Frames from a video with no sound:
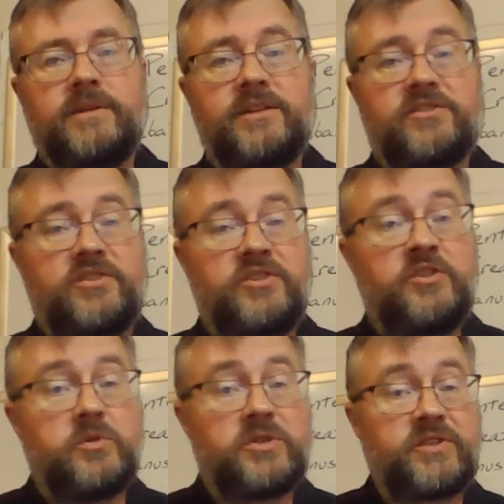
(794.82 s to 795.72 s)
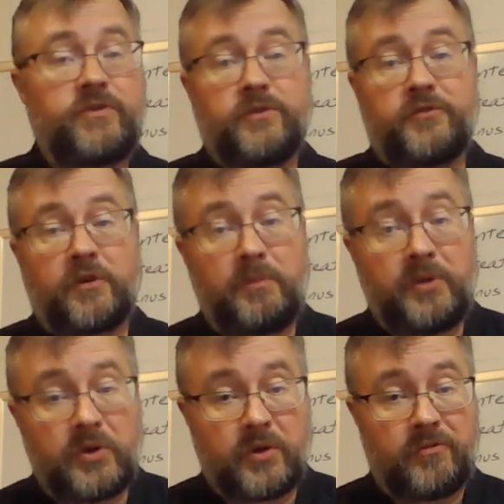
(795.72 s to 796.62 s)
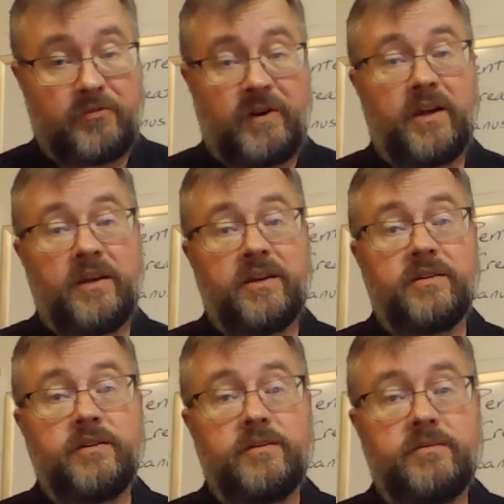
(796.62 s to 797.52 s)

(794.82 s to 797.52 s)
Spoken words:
It's useful for purifying.